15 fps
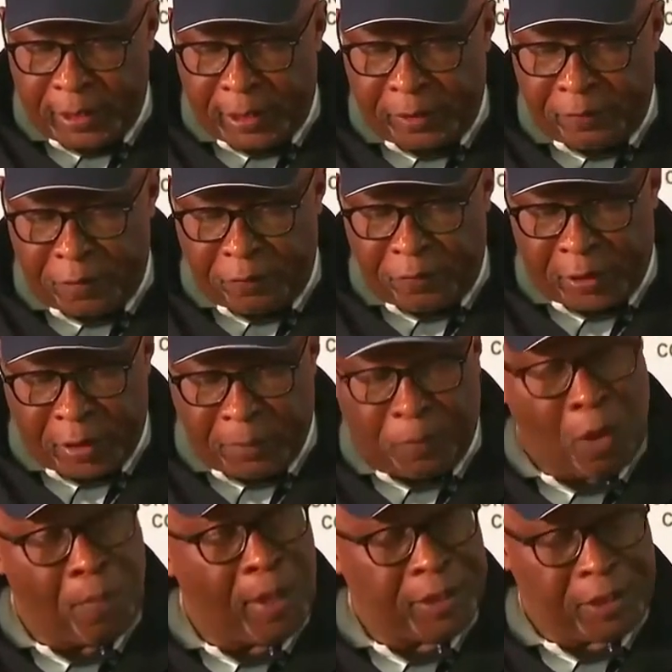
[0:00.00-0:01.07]
um,
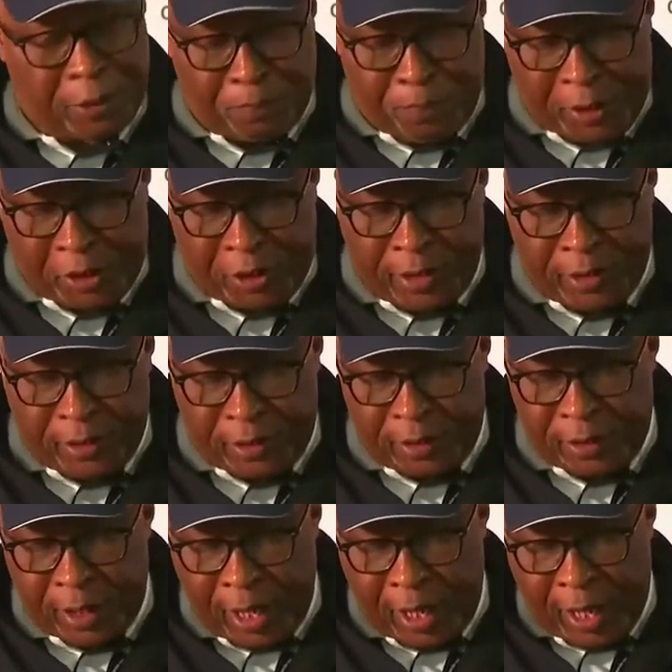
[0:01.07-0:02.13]
mismanagement
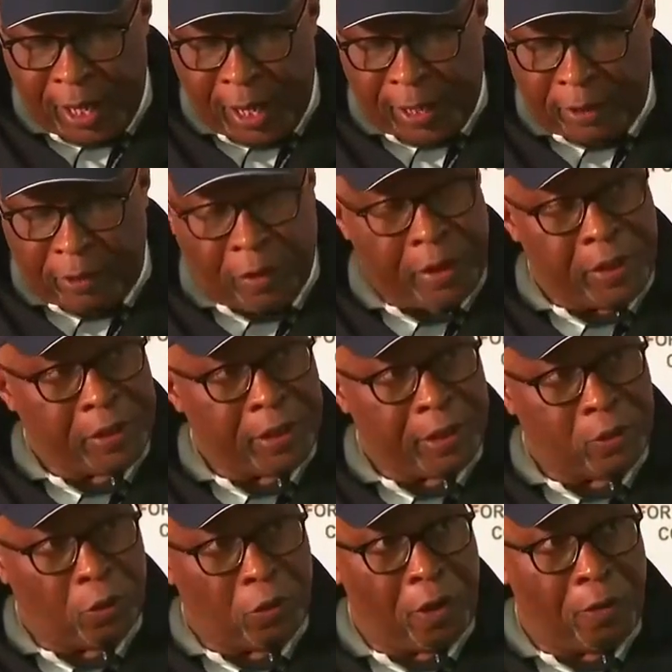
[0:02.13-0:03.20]
of the
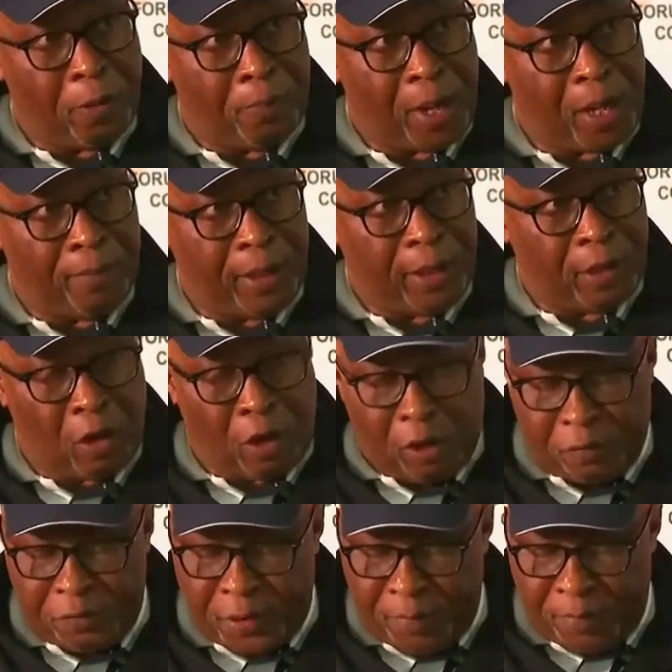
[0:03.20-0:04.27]
23-24 August
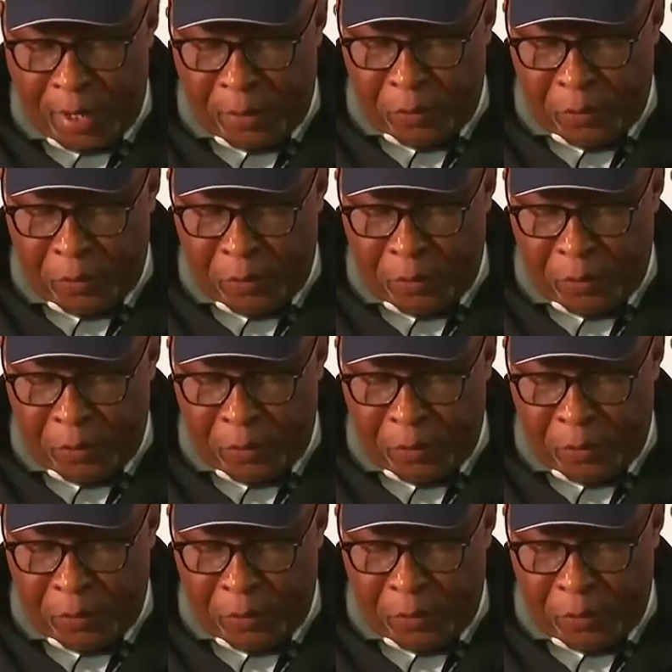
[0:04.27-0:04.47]
poll.